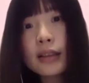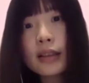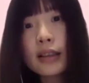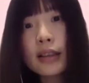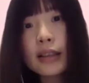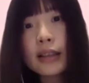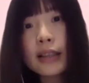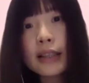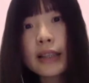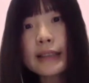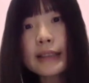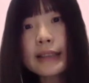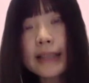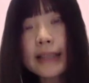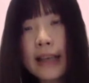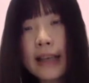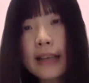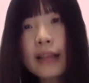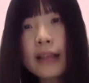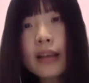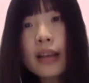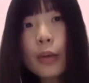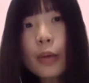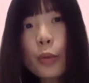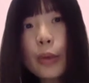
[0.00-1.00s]

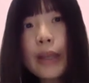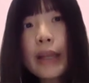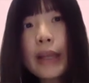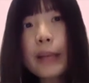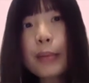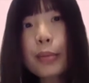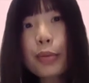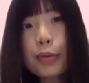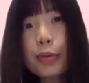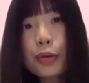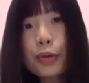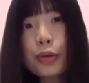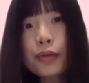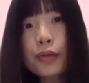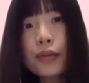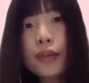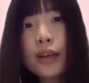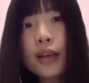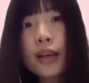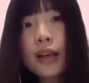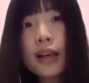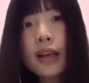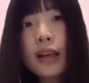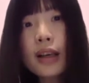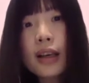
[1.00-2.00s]
Then we can prove,
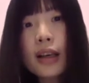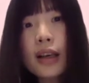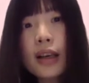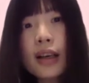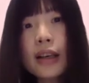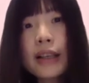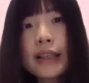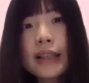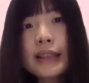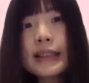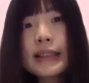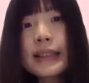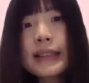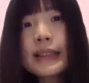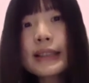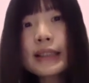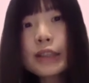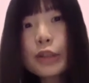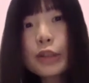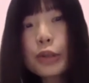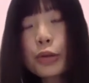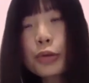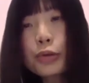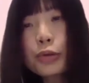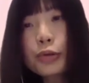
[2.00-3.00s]
okay, this
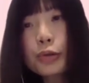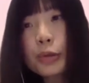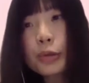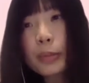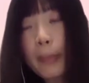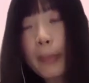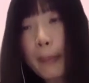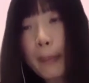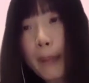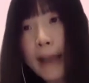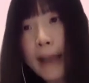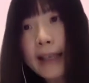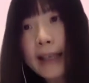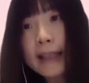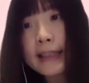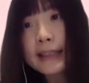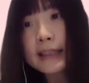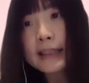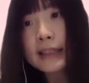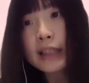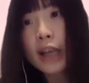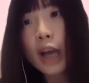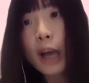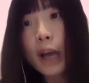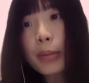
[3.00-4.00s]
two-group
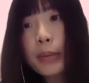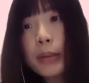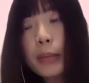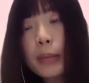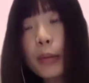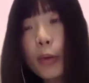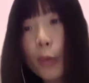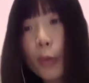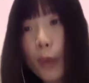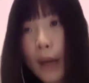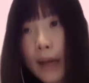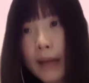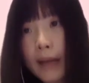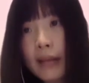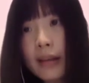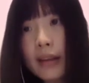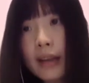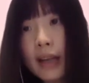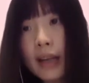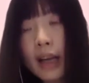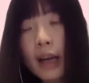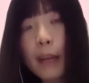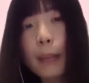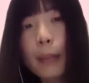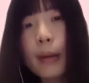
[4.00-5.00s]
mechanism, the optimal one
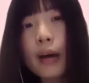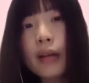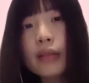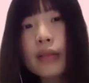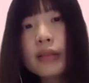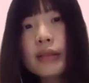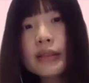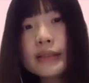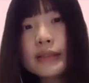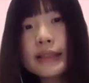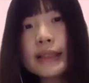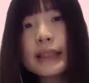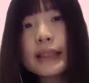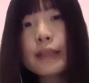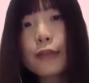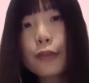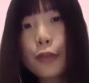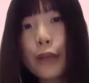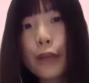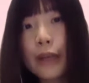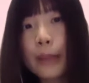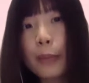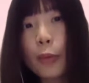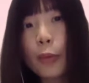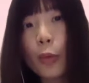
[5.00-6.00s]
among this
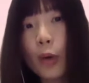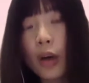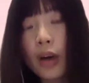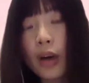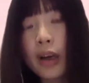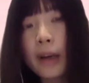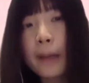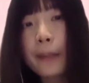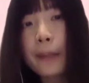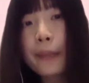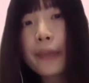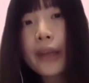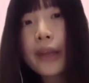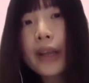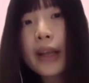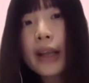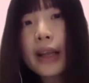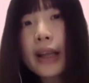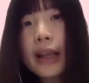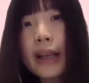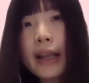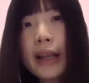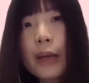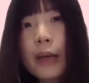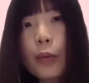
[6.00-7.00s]
framework,
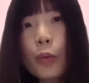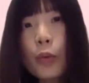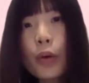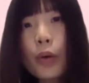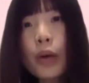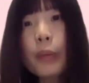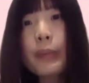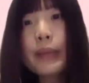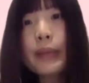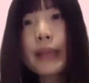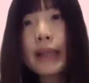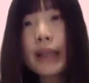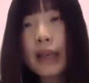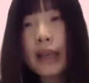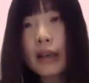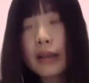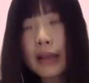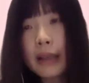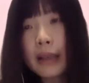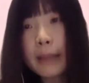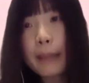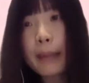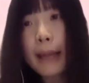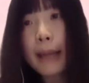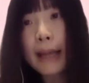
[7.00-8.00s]
will be,
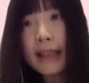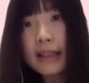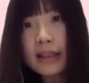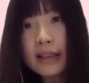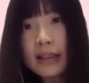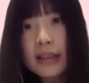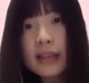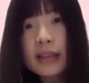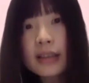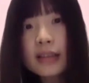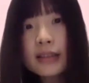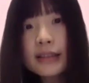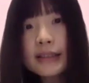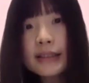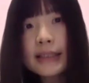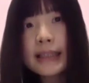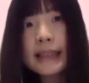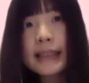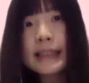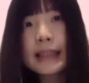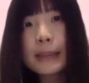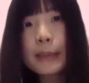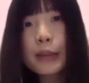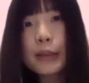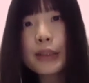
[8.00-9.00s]
okay, better than
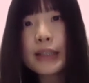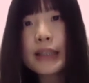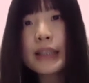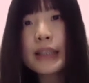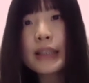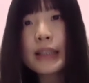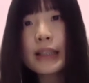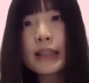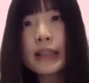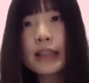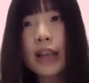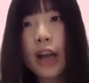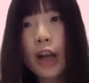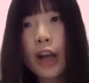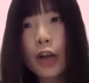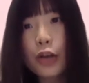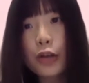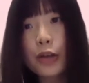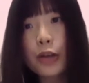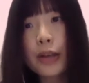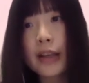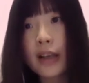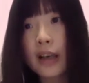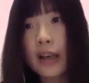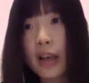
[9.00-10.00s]
simultaneous
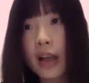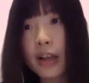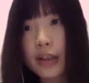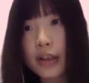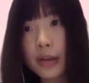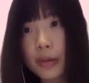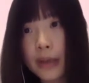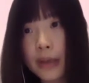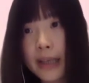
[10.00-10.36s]
auction and lottery.